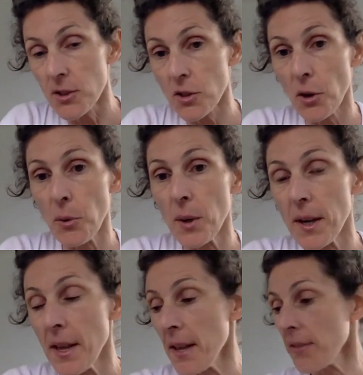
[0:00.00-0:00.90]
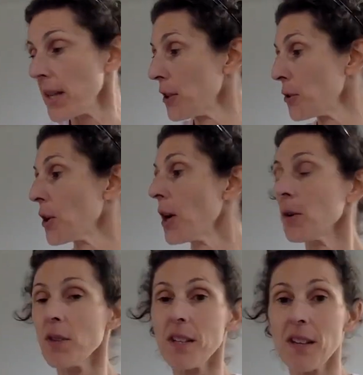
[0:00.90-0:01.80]
So there you
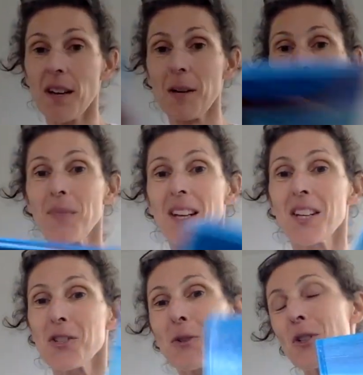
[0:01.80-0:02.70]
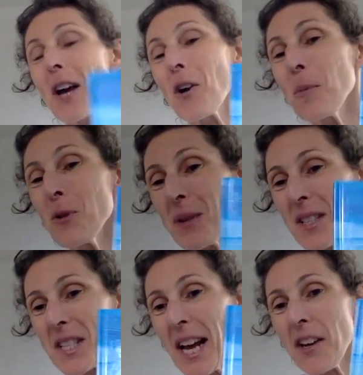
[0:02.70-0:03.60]
go. So I hope you
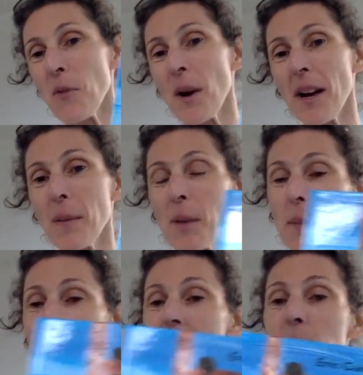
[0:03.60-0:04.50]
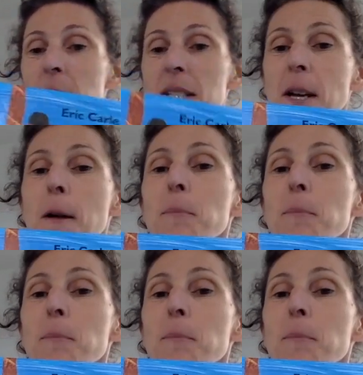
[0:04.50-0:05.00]
understand now why I'm a little bit,